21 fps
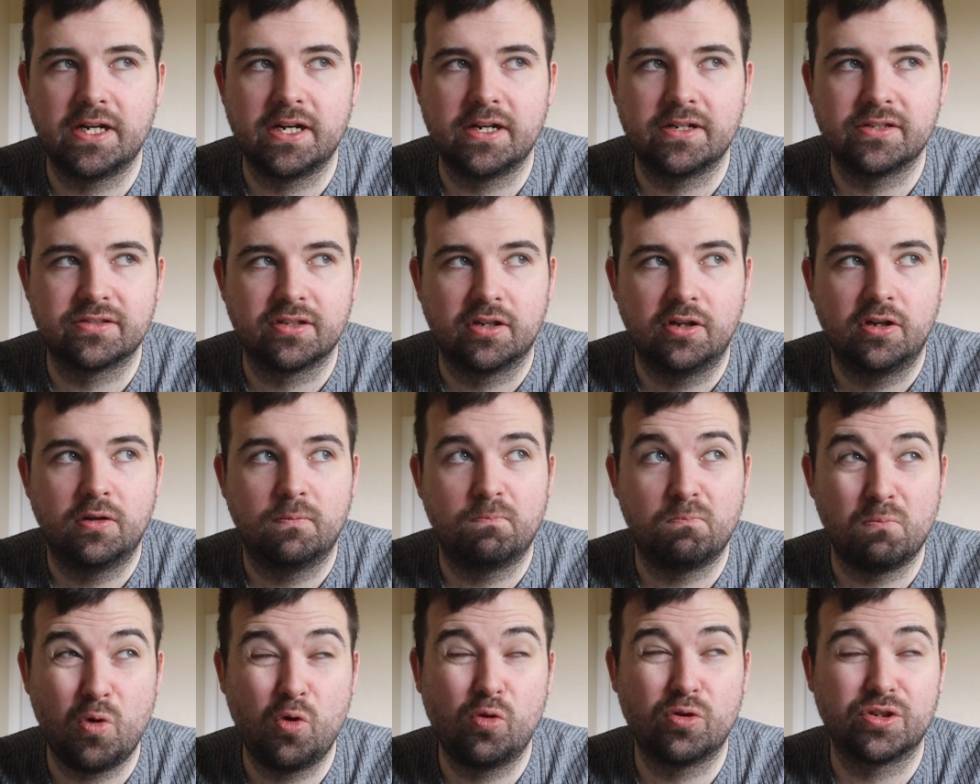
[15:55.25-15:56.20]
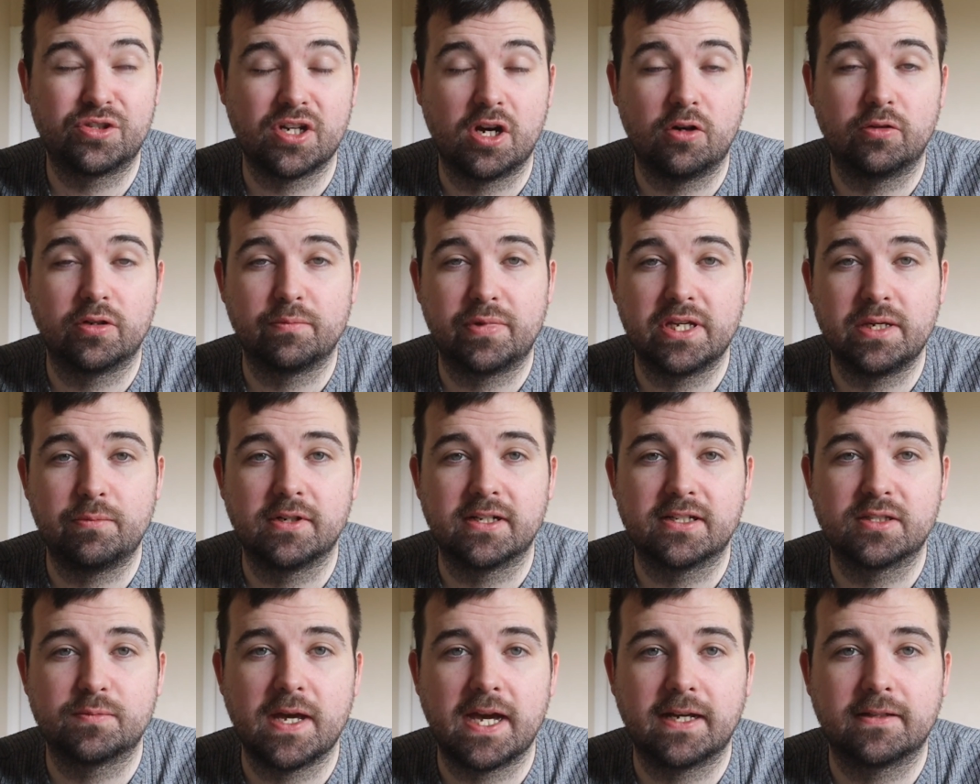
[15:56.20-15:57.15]
years, more so than people
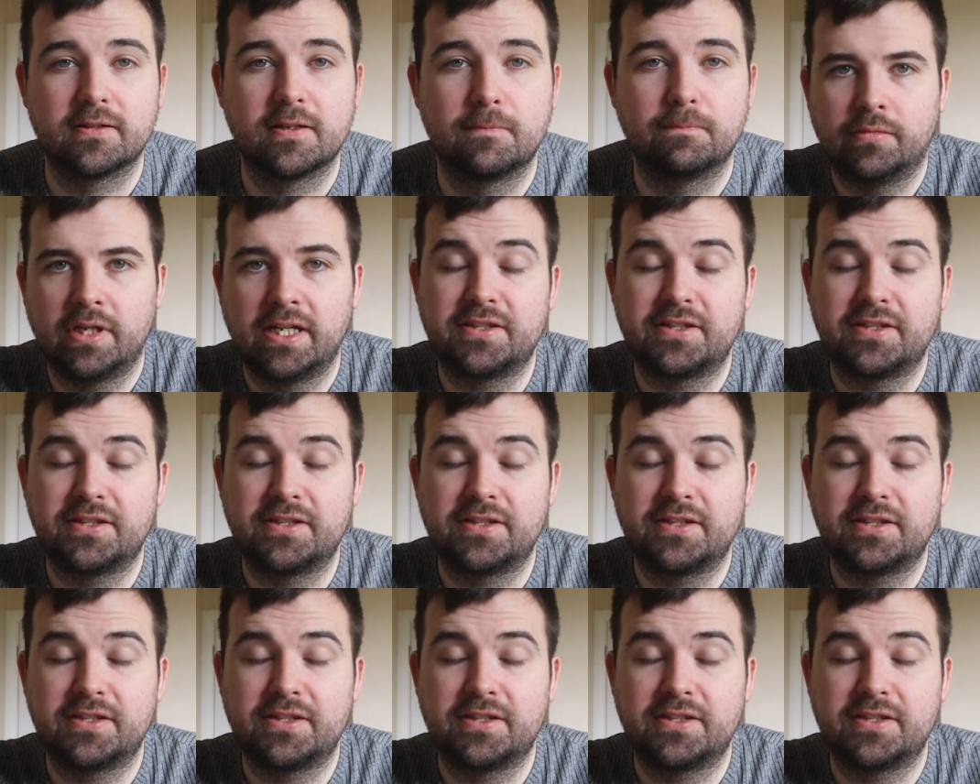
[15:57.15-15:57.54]
expect.